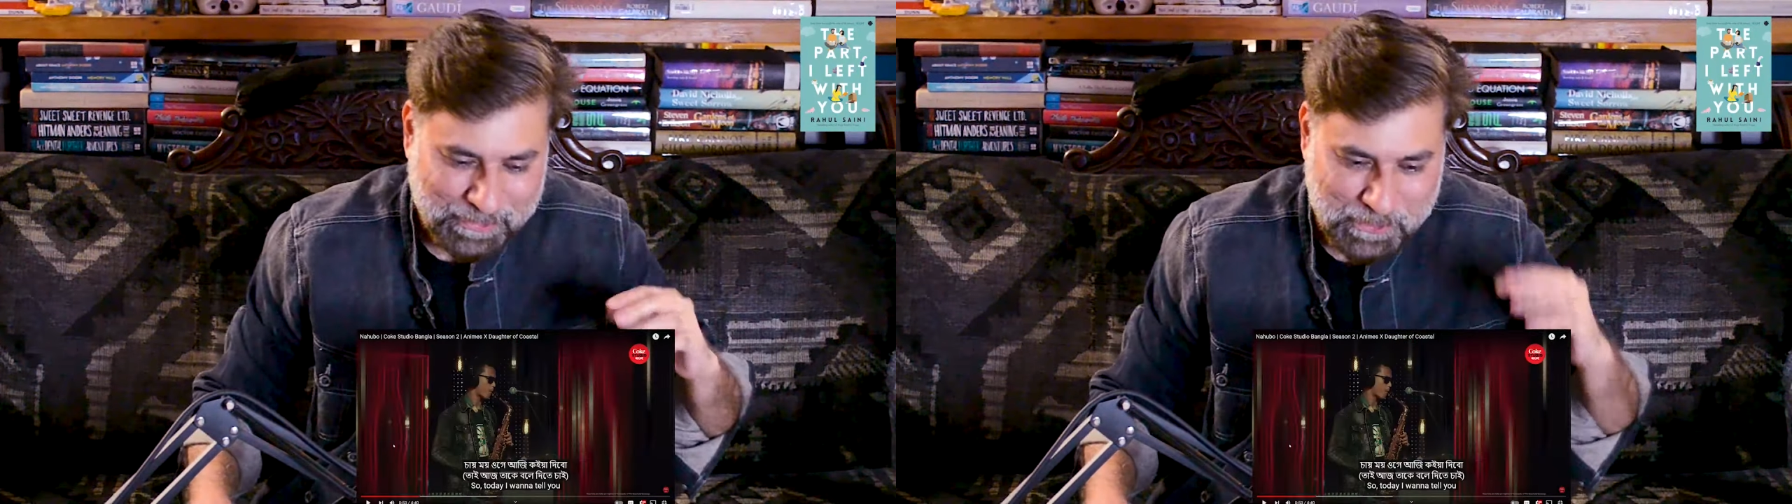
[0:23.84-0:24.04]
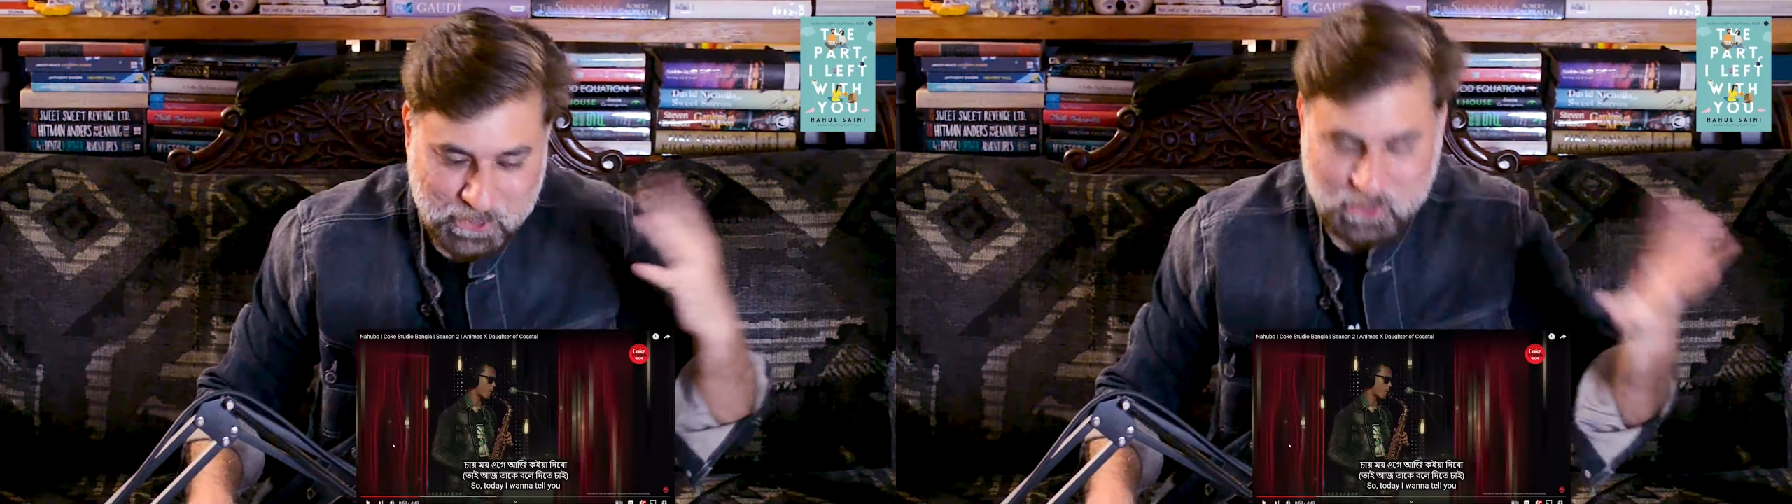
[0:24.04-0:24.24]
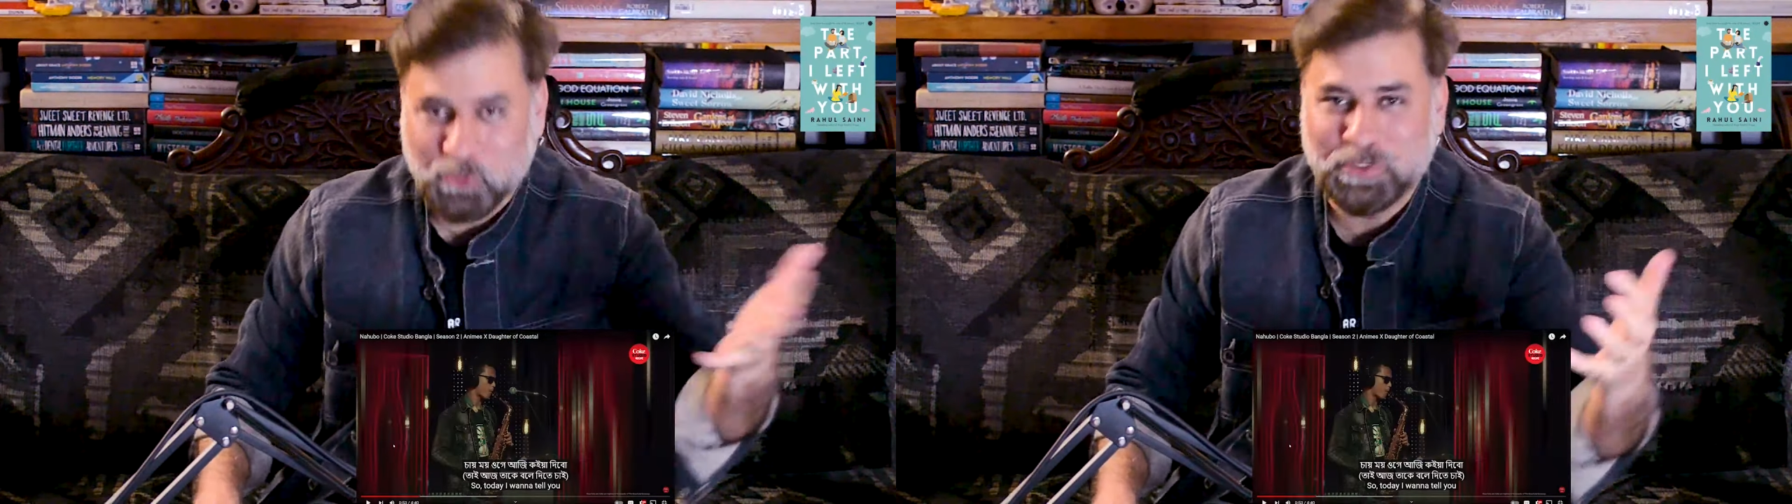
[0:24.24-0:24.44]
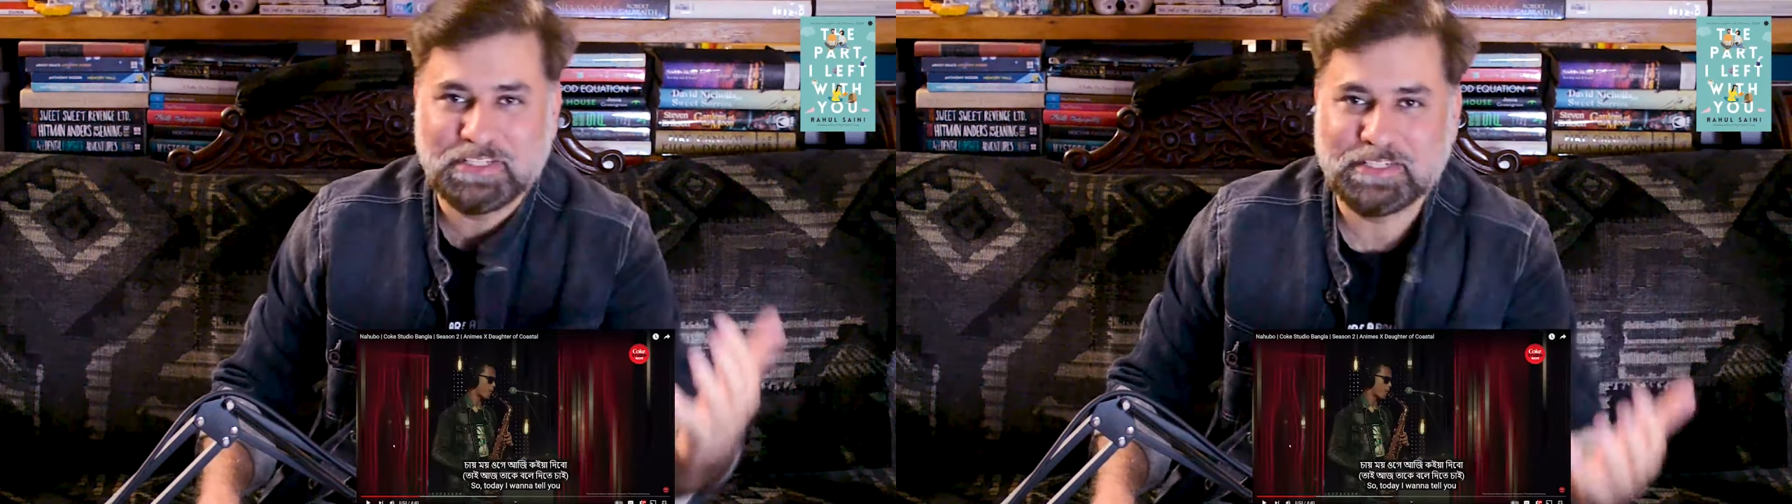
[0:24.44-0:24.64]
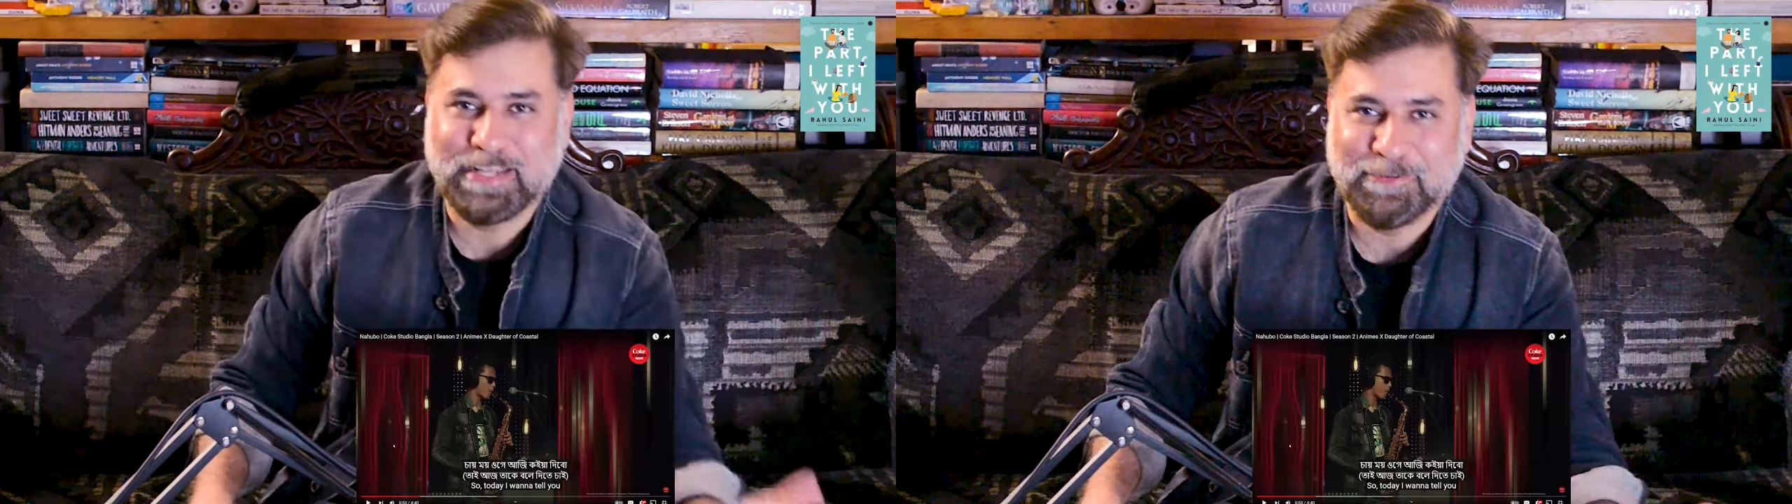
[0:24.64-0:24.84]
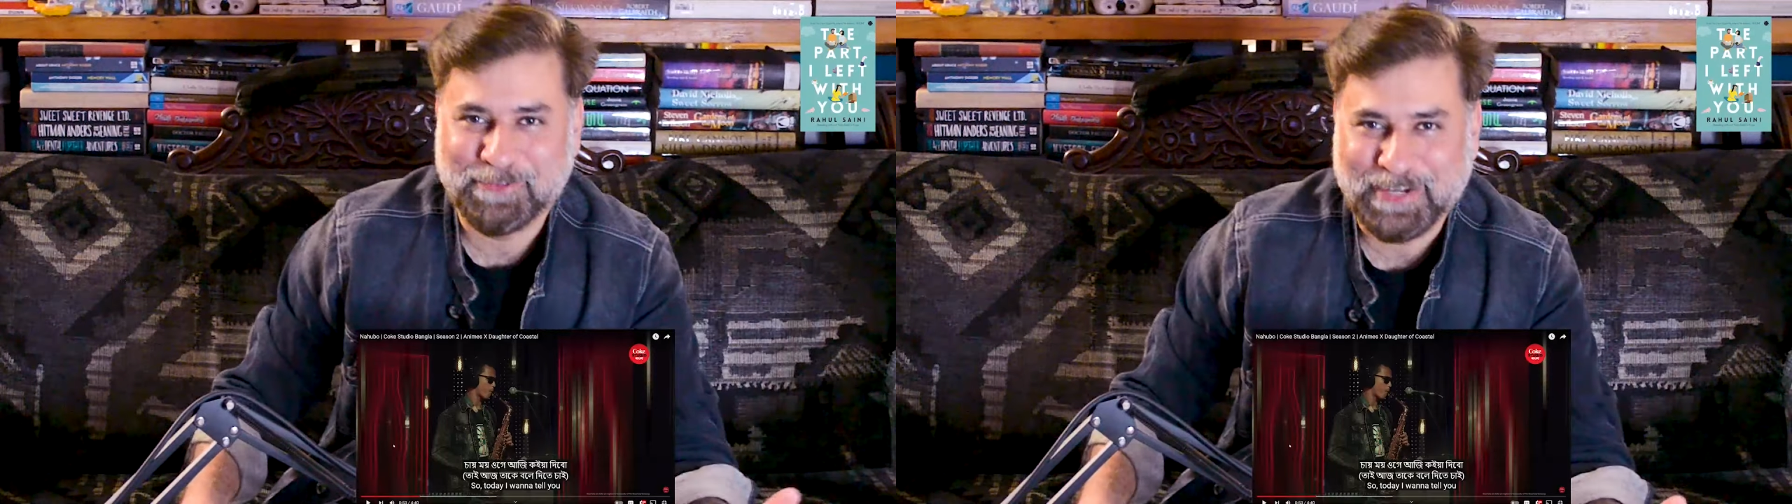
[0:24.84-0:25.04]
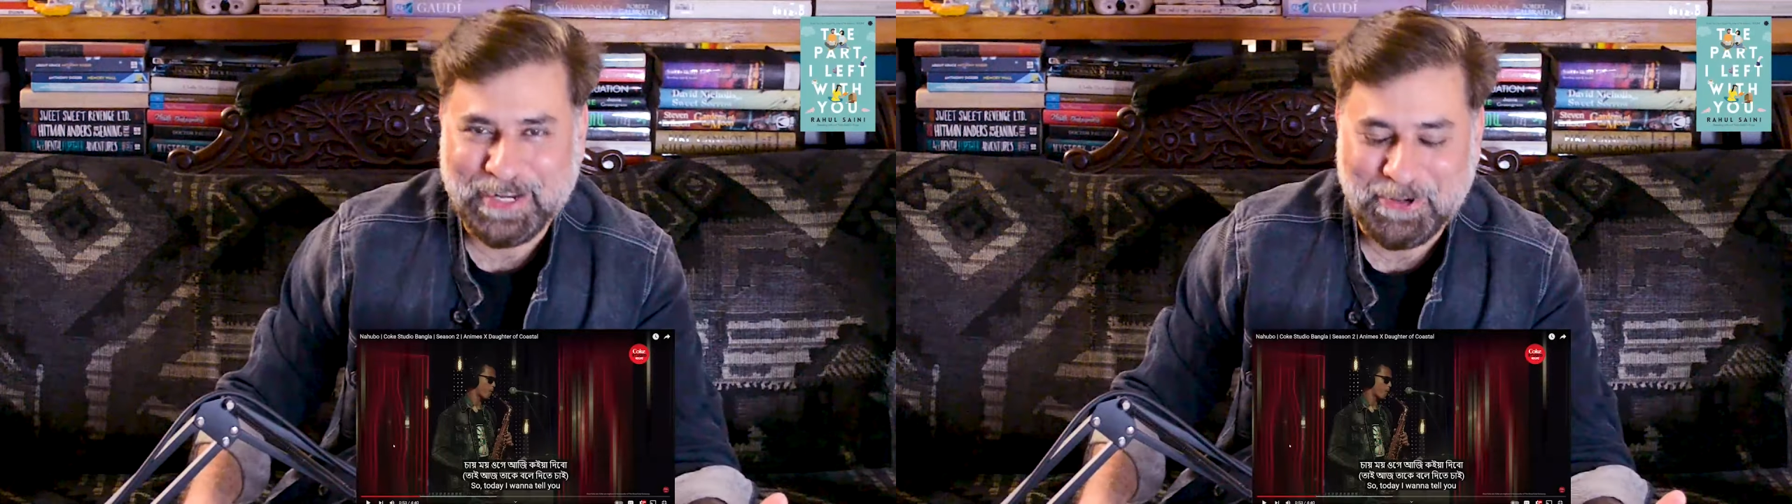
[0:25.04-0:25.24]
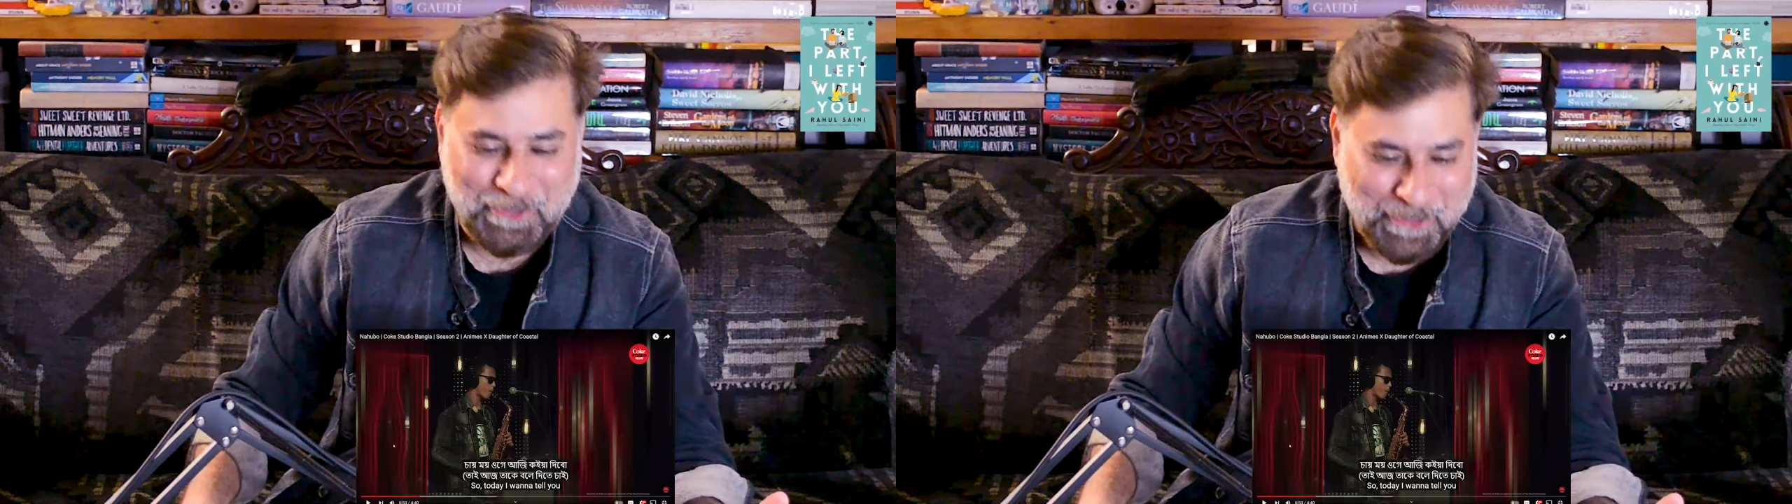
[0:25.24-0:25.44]
So it's
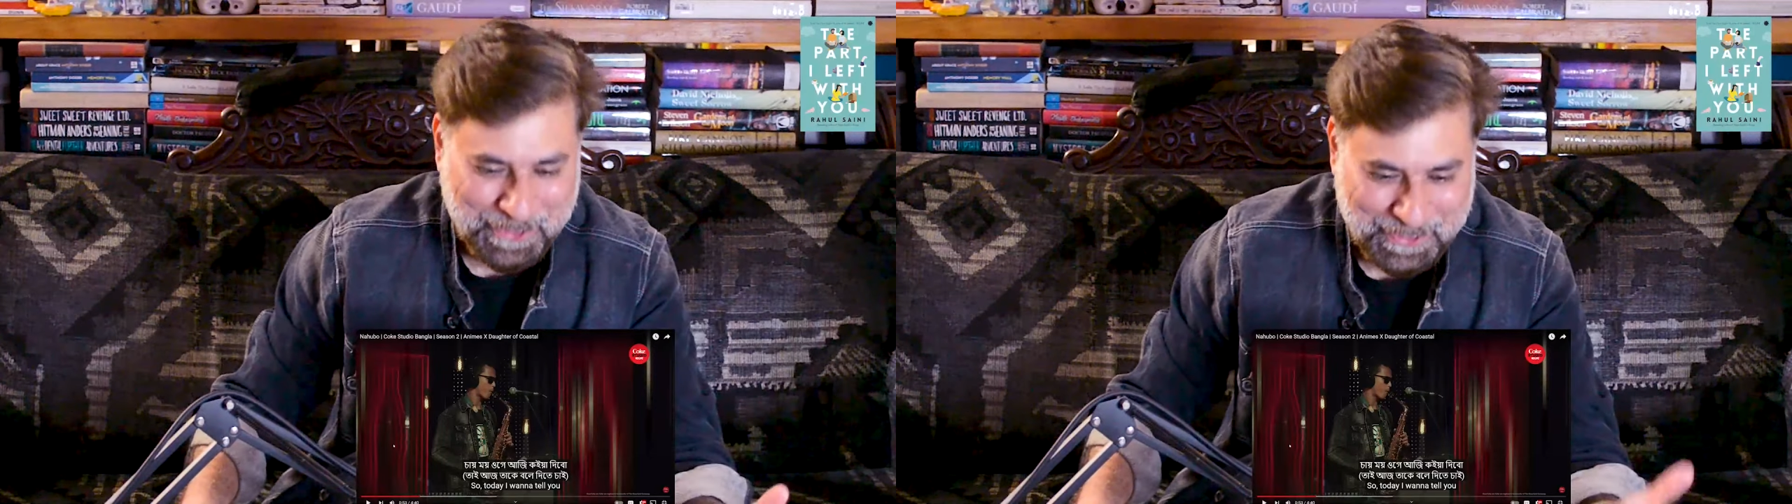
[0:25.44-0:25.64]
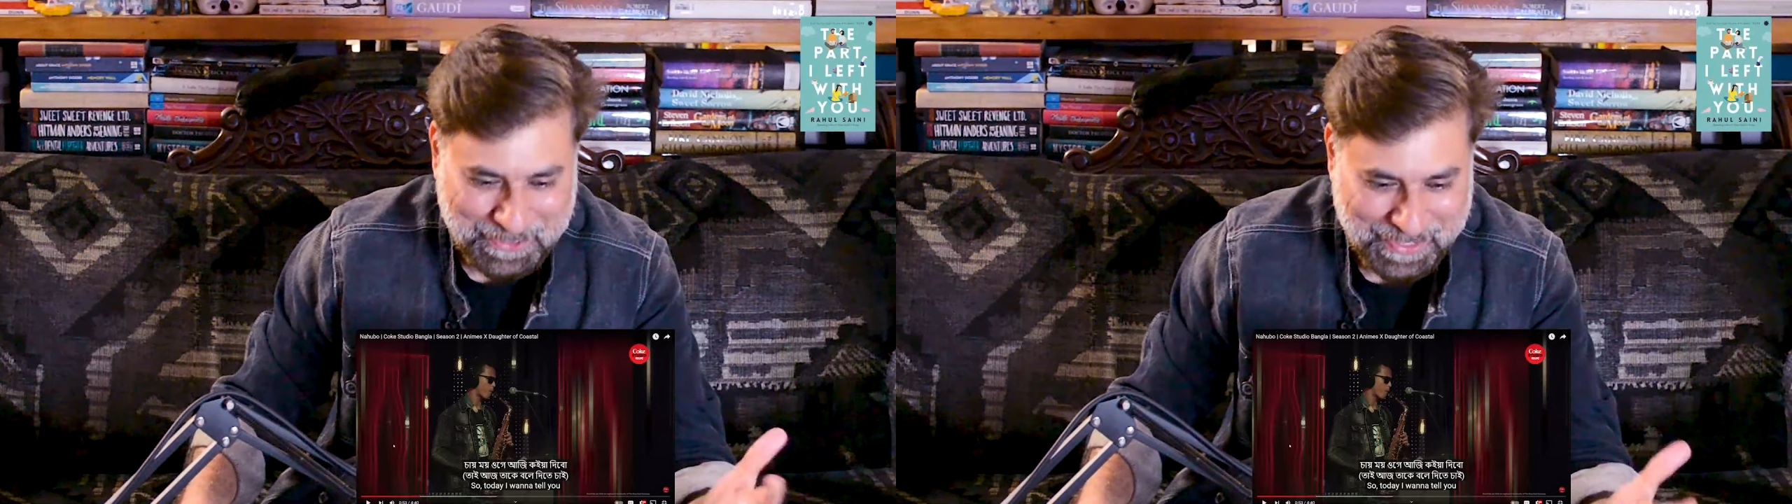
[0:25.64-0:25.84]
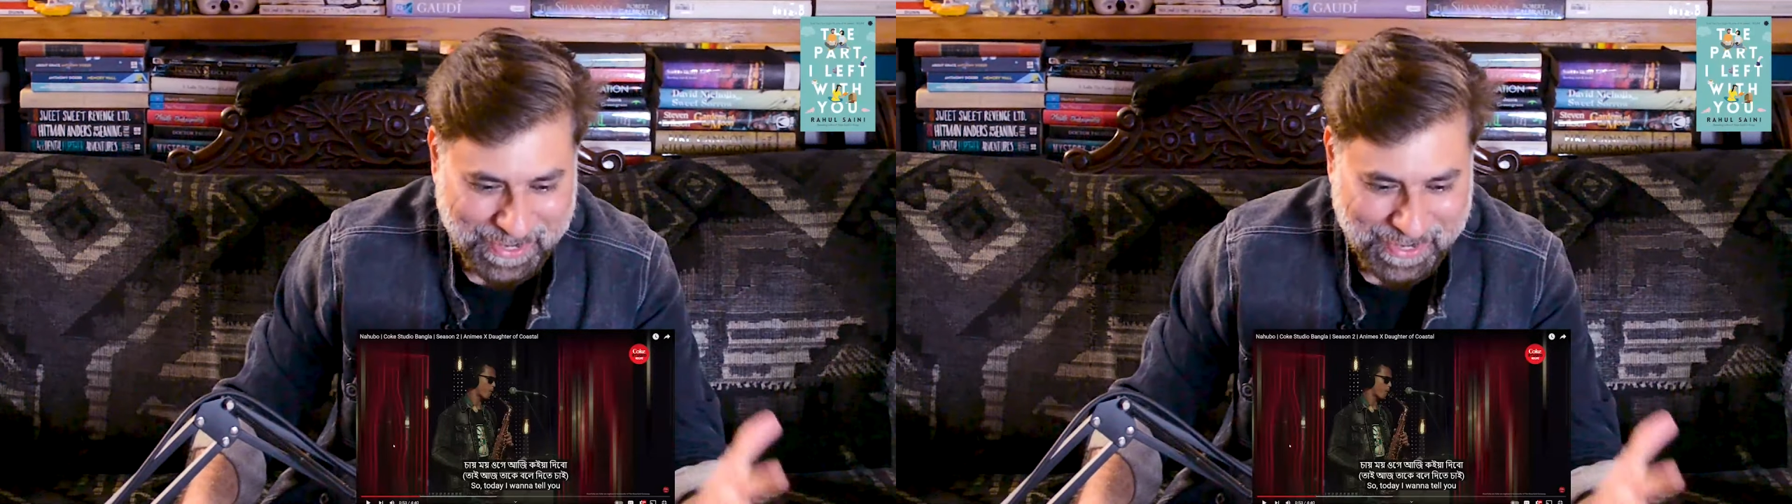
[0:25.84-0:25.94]
definitely rock,